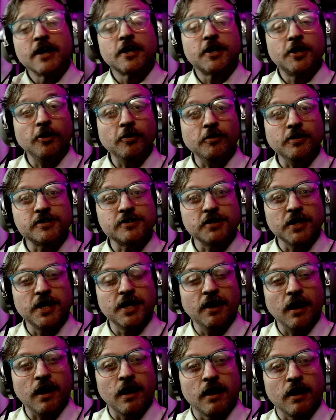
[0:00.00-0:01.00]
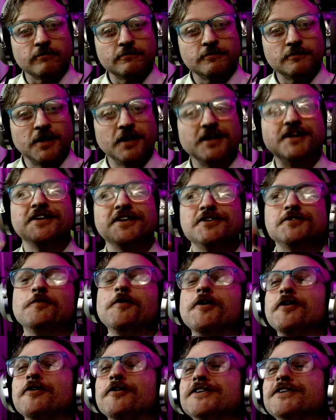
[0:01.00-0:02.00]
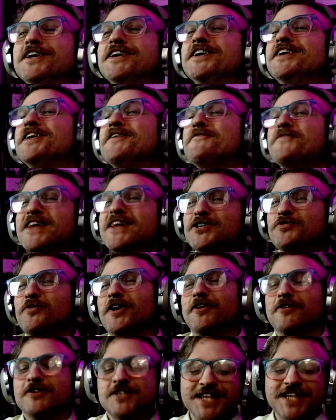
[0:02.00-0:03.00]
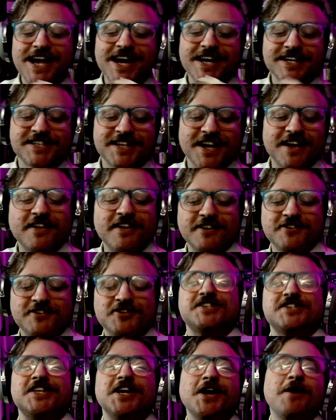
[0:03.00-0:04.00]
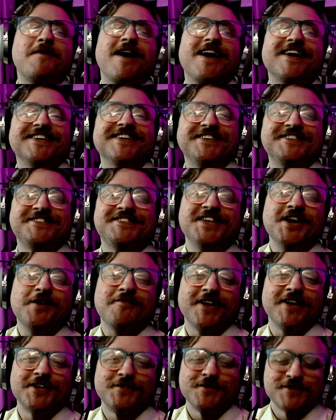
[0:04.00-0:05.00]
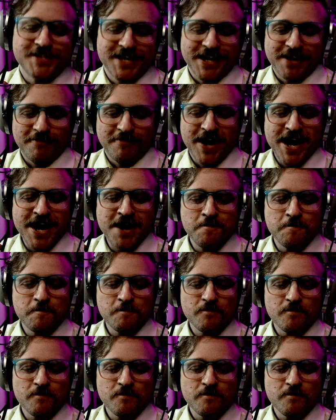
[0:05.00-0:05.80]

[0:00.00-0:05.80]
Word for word: Curiously enough, and it's one of those, it's one of those things. It, just think about, just think about this for a second, right?